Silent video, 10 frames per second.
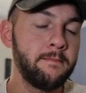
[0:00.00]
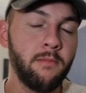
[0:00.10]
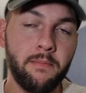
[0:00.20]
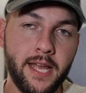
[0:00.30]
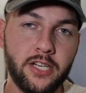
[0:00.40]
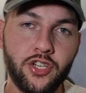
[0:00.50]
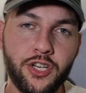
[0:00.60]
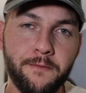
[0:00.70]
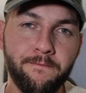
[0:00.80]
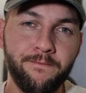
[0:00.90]
My
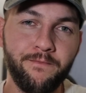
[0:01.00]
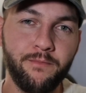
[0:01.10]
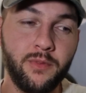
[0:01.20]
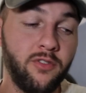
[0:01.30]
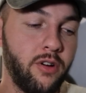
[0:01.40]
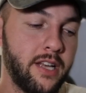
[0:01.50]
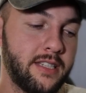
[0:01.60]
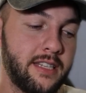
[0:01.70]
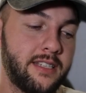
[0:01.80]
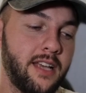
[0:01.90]
bench, before I get to
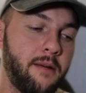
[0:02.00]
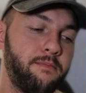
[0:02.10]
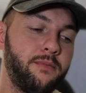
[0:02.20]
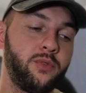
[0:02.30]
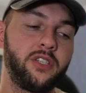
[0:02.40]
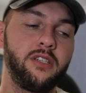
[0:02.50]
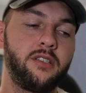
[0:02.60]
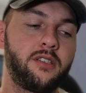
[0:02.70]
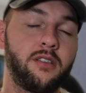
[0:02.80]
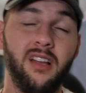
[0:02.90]
the sub, which
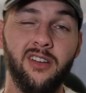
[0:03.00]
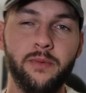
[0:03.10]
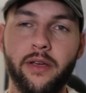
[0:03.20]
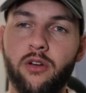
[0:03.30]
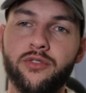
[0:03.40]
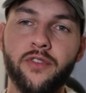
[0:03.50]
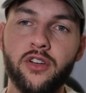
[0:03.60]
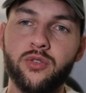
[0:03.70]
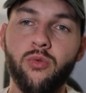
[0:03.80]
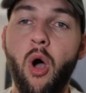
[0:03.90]
is a little bit
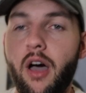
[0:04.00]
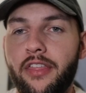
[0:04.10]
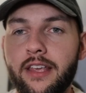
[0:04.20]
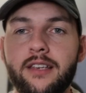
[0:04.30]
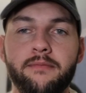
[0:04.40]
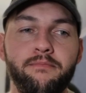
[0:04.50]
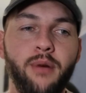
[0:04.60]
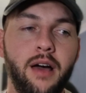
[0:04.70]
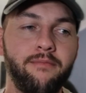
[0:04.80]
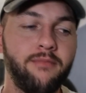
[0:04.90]
controversial, I think,
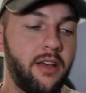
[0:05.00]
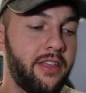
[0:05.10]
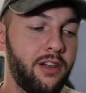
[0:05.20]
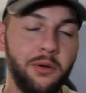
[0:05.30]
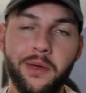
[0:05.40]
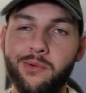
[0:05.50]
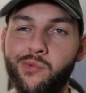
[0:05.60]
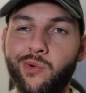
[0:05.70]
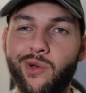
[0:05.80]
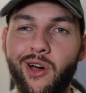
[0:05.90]
but I think a lot of people
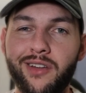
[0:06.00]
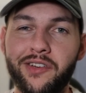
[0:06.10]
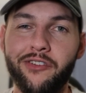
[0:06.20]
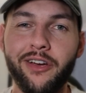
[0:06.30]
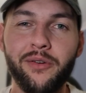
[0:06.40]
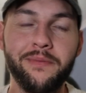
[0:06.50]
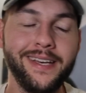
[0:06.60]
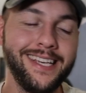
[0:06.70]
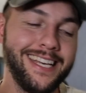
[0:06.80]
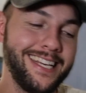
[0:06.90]
will kind of agree with me.